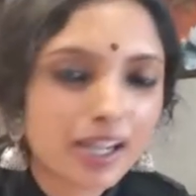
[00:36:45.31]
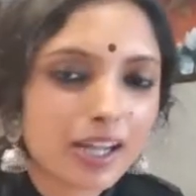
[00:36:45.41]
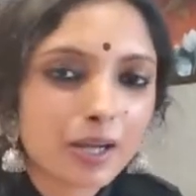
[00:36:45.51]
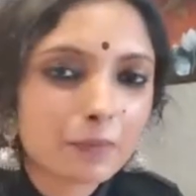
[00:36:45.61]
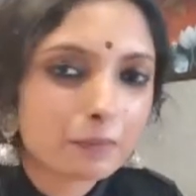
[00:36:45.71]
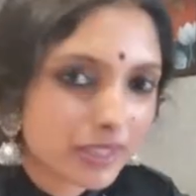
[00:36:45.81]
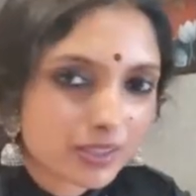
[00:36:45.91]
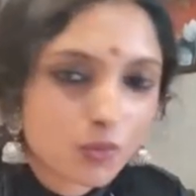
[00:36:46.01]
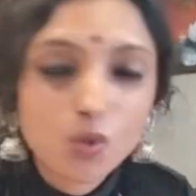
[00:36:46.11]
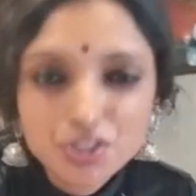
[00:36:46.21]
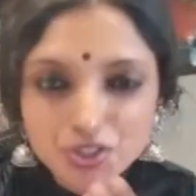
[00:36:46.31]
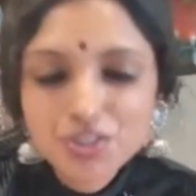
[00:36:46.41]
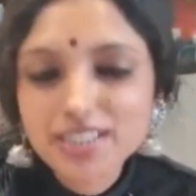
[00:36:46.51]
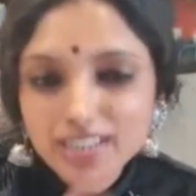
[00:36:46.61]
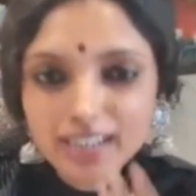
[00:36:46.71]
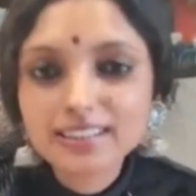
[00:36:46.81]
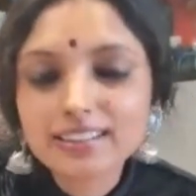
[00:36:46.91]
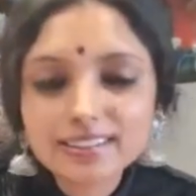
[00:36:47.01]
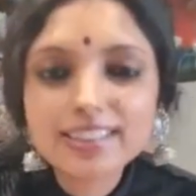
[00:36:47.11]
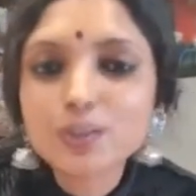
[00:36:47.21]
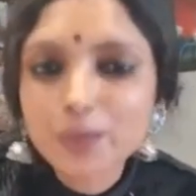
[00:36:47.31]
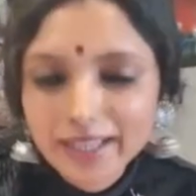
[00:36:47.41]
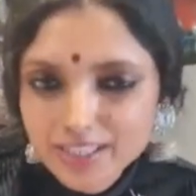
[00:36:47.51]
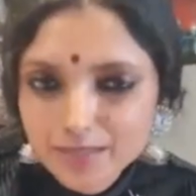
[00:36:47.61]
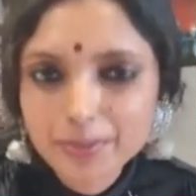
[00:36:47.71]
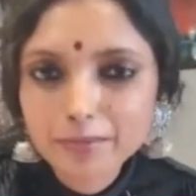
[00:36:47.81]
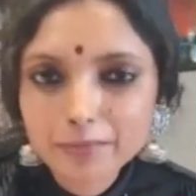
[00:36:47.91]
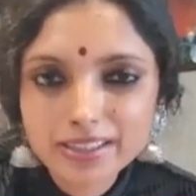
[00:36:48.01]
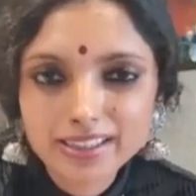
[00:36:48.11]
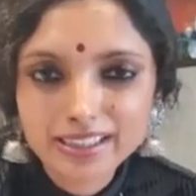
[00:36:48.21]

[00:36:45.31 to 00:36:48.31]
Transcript: But once you start learning to experiment it,